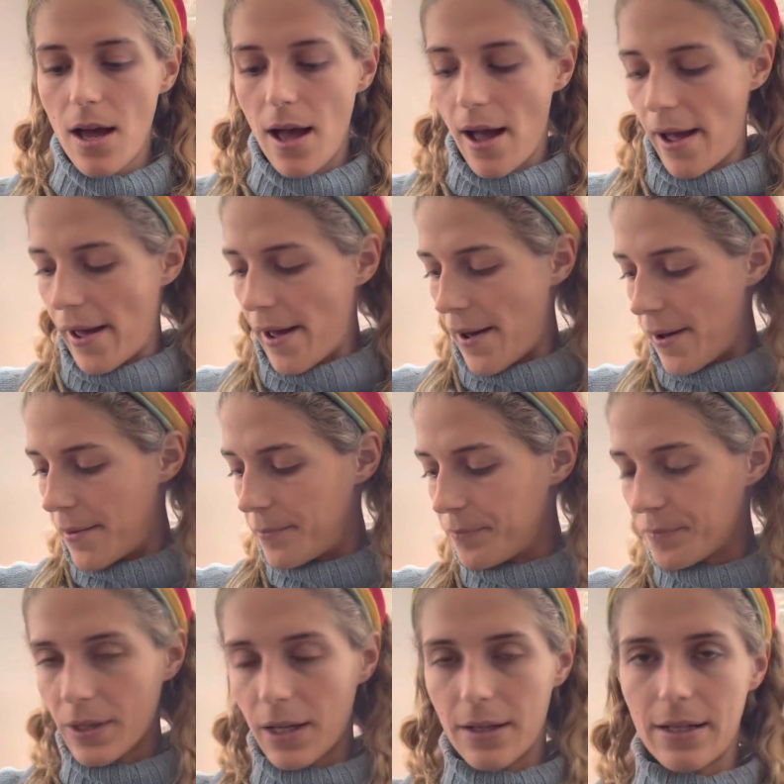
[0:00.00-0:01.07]

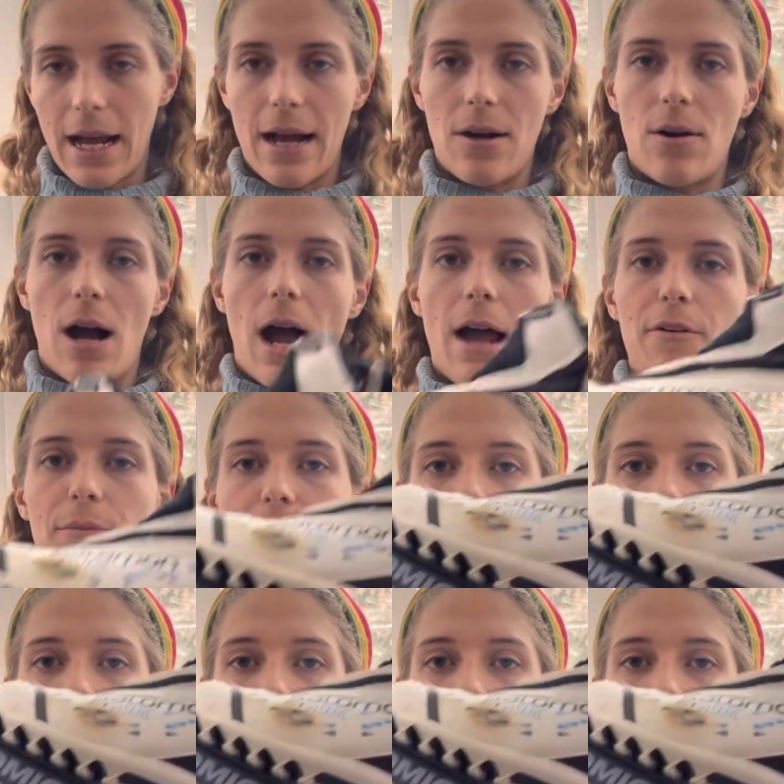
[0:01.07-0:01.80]
in. Now, I've been